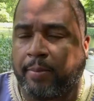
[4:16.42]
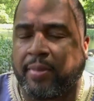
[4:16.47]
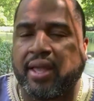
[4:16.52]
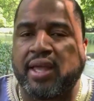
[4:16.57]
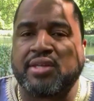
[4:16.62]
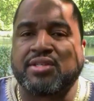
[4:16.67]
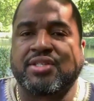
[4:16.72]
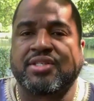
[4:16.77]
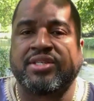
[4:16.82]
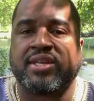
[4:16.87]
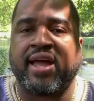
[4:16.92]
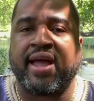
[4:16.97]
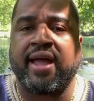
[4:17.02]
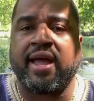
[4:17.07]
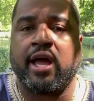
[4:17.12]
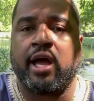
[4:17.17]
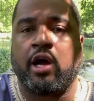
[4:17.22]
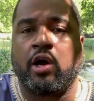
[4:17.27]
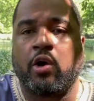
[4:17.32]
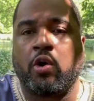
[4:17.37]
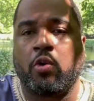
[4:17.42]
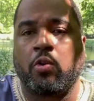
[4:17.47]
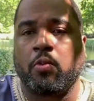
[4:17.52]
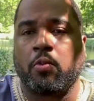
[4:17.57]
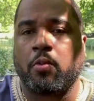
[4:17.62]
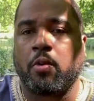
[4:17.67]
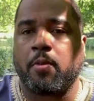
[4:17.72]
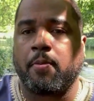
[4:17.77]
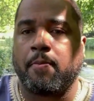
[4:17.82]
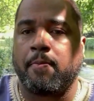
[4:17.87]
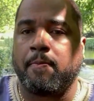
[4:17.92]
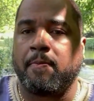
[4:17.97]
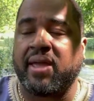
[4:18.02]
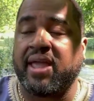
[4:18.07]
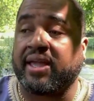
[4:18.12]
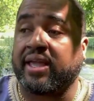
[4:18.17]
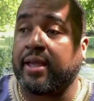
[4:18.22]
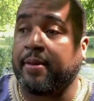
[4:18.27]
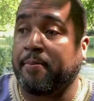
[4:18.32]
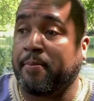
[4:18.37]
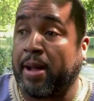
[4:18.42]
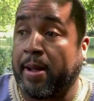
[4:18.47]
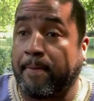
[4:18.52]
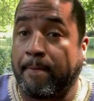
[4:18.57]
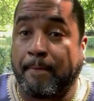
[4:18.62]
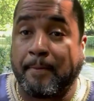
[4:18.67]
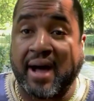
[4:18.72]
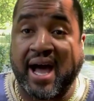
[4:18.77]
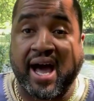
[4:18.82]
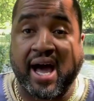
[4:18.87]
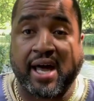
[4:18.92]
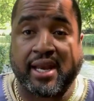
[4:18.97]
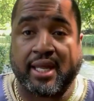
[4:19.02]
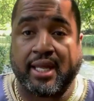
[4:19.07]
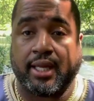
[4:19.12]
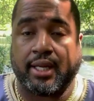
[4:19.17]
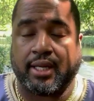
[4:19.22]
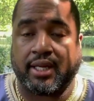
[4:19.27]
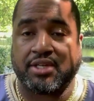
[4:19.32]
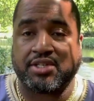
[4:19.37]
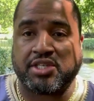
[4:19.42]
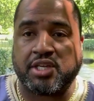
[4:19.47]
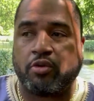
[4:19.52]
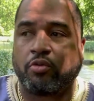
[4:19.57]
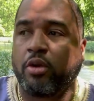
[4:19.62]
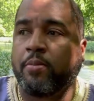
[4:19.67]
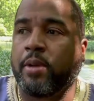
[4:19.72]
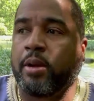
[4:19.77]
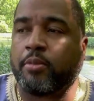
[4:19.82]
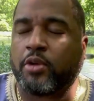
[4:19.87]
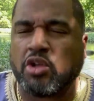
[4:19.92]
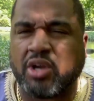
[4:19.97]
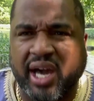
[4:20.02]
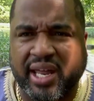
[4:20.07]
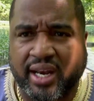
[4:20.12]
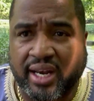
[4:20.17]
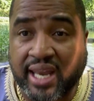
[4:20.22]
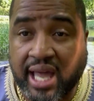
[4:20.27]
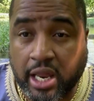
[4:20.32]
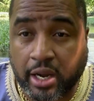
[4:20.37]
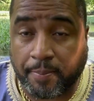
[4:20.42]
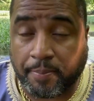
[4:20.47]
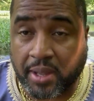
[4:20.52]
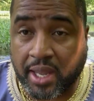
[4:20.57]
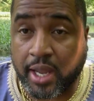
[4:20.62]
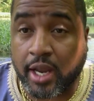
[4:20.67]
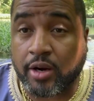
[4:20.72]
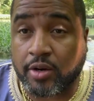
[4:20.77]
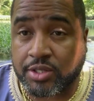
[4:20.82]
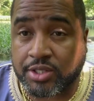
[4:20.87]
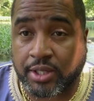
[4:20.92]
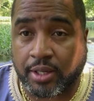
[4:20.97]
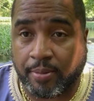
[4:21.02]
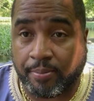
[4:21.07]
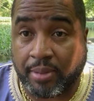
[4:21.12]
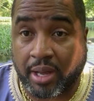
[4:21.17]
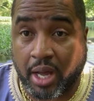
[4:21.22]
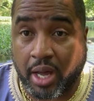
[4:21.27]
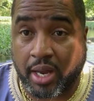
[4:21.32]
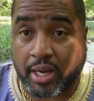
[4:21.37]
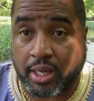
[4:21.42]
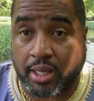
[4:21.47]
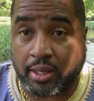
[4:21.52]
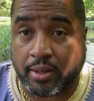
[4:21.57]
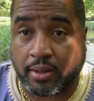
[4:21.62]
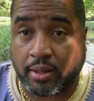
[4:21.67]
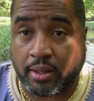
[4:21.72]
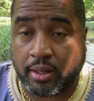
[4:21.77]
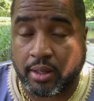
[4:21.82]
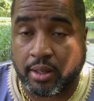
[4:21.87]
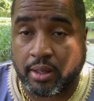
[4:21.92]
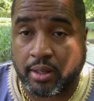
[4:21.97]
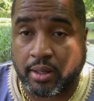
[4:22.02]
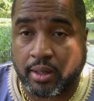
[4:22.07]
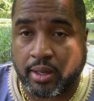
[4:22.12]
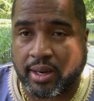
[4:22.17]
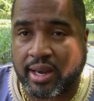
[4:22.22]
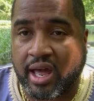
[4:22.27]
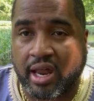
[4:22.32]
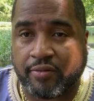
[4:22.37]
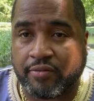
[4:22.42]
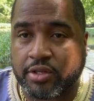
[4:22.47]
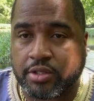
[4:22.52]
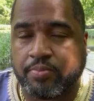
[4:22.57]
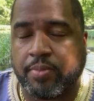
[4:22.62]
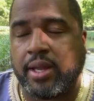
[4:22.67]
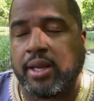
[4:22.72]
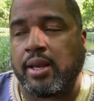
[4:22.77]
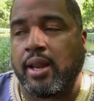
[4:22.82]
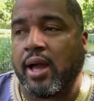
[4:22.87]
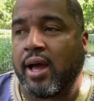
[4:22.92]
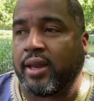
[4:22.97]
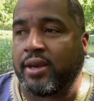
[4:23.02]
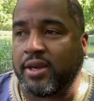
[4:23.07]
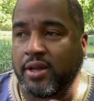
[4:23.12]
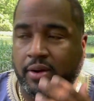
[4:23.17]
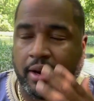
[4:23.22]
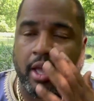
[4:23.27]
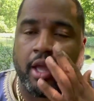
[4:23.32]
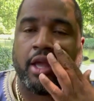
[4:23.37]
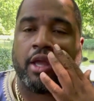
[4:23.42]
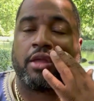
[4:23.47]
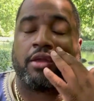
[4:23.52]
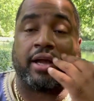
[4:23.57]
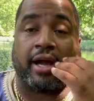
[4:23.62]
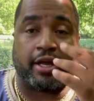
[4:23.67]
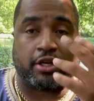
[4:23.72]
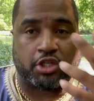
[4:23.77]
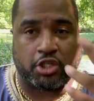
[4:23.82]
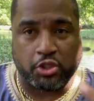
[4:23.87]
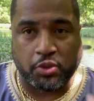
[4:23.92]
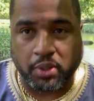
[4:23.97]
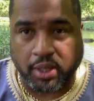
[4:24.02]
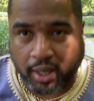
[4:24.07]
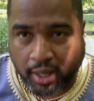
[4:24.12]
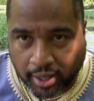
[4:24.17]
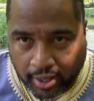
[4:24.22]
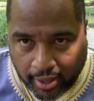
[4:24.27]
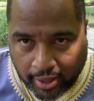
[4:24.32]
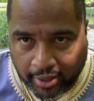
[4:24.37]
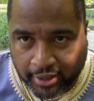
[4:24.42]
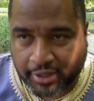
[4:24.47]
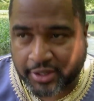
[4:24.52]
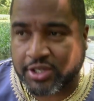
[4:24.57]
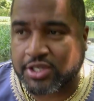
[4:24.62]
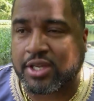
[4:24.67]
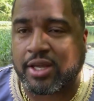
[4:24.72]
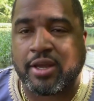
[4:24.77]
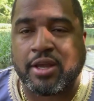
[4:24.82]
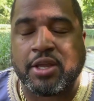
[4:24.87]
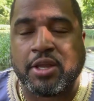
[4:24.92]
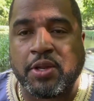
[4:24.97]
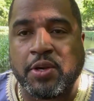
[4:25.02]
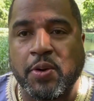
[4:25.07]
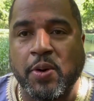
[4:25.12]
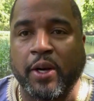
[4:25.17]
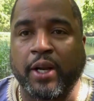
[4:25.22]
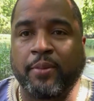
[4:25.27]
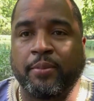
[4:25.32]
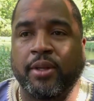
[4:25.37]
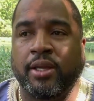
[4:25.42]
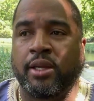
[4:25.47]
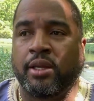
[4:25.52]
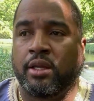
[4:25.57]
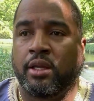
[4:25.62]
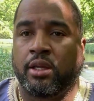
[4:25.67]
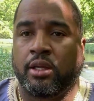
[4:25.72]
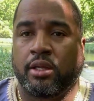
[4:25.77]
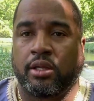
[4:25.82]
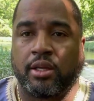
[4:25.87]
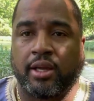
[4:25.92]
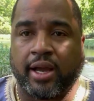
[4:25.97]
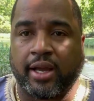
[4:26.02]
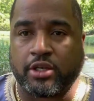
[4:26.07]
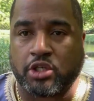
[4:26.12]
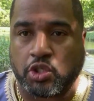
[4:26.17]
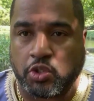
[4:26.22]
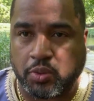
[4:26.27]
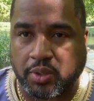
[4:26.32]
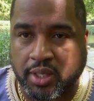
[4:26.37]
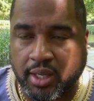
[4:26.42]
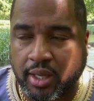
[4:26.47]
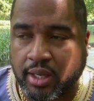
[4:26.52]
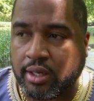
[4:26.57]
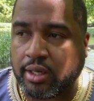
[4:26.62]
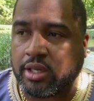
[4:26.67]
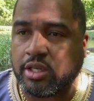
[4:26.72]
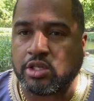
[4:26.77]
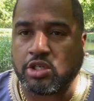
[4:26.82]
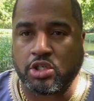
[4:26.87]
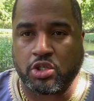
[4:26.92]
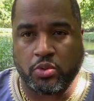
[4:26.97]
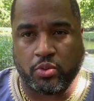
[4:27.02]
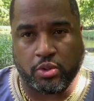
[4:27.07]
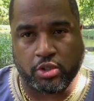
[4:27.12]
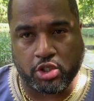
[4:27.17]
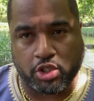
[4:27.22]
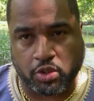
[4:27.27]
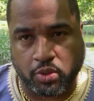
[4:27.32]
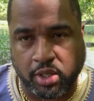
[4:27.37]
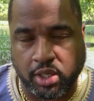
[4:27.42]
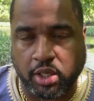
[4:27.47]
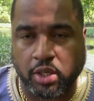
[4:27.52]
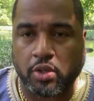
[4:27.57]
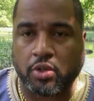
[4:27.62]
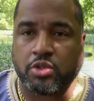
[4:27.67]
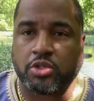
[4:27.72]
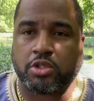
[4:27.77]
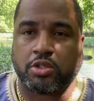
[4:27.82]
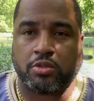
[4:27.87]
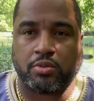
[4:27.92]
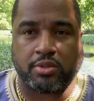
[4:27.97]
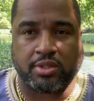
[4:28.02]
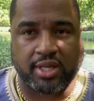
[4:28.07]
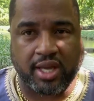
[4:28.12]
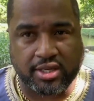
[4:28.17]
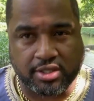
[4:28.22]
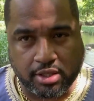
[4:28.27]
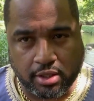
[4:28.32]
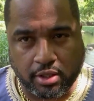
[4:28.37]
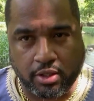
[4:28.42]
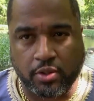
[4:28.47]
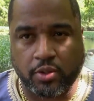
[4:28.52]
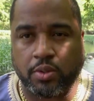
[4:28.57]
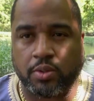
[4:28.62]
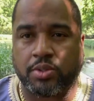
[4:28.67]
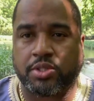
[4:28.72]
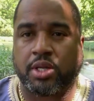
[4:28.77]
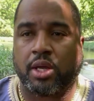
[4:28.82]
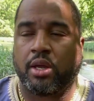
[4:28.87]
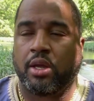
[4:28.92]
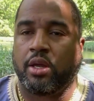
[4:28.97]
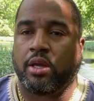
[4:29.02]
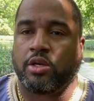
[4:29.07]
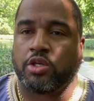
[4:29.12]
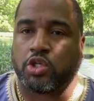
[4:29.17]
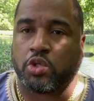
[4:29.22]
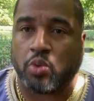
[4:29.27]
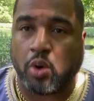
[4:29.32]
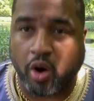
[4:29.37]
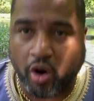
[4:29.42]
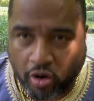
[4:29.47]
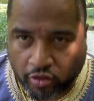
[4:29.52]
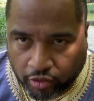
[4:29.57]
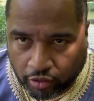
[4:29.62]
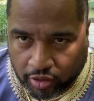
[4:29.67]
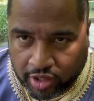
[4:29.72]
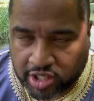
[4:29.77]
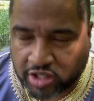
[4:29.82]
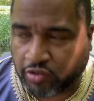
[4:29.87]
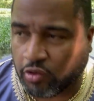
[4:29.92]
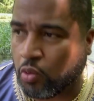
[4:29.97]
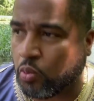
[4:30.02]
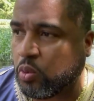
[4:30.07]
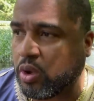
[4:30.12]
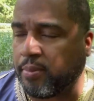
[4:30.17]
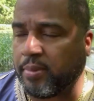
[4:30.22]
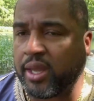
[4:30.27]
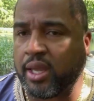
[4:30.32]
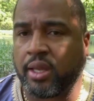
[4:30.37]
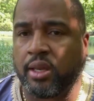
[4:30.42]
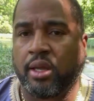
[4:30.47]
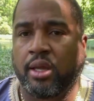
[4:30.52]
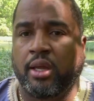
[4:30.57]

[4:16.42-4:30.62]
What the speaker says: is now making my body, because see, remember, you got a lot of pairs in the body. A lot of us may not know it. You got 2 lungs, you know what I mean? You got 2 kidneys, 2 adrenals, 2 testicles, 2 ovaries for women,